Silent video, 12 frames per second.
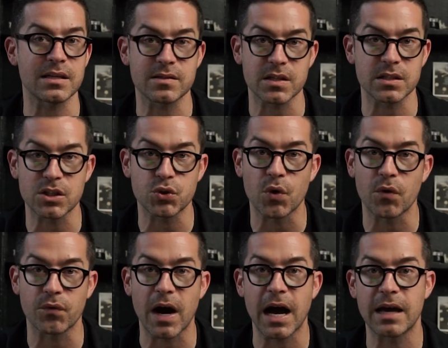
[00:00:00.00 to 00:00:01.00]
the
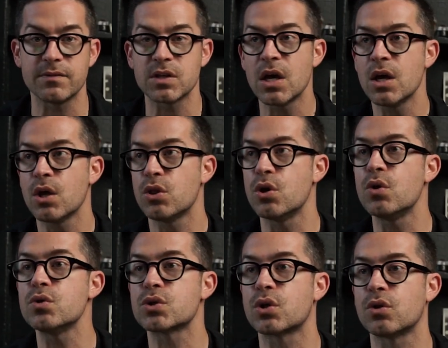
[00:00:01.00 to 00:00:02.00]
6205s,
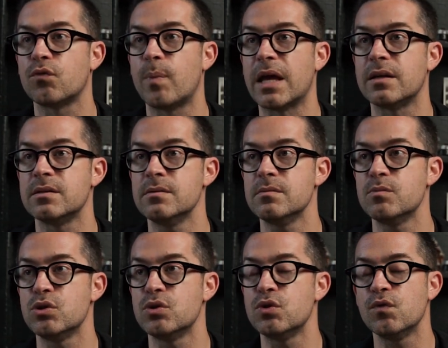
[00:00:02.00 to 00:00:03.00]
those could have been
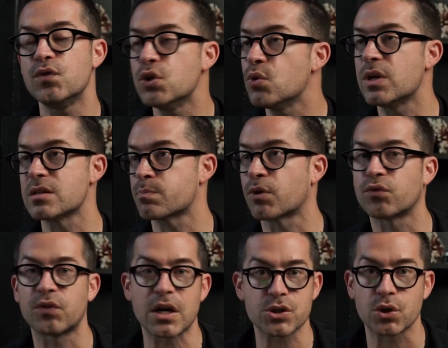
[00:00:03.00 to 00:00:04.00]
viewed as
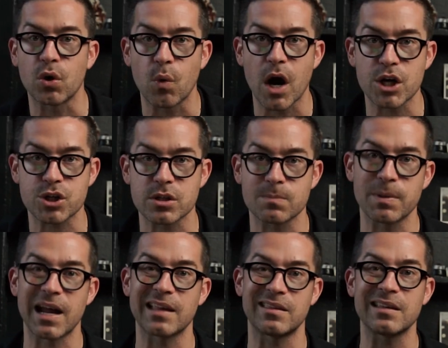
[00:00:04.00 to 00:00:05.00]
professional watches, but
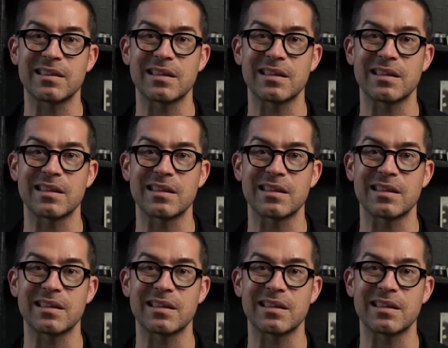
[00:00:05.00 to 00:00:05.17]
I think